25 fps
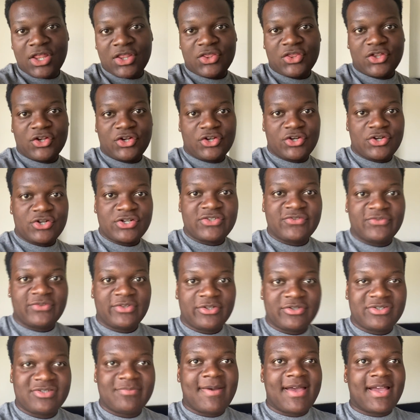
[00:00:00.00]
The nurse
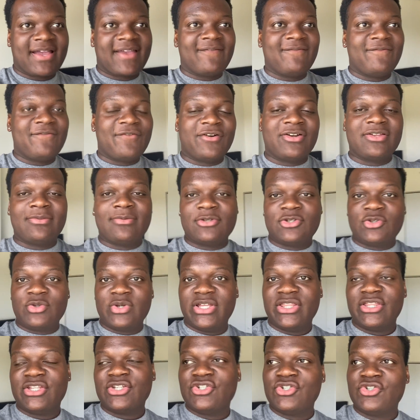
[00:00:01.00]
floats back and forth
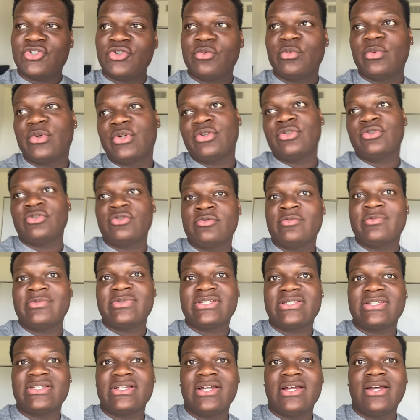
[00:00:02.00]
between the two
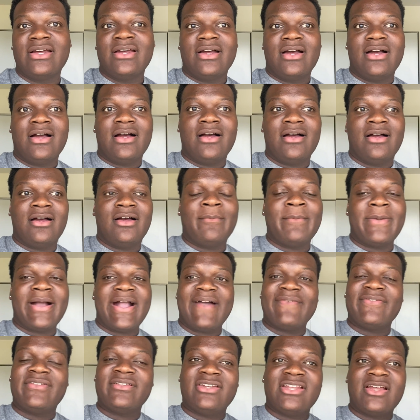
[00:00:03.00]
rooms. I
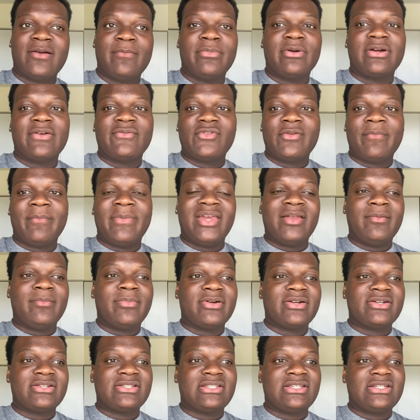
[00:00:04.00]
have the number of the main
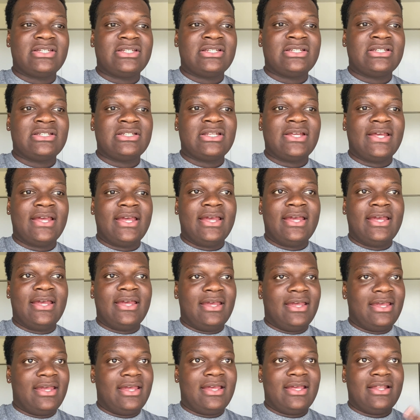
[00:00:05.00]
person,
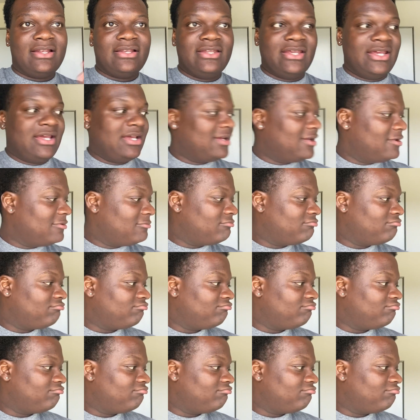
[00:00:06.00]
and yeah.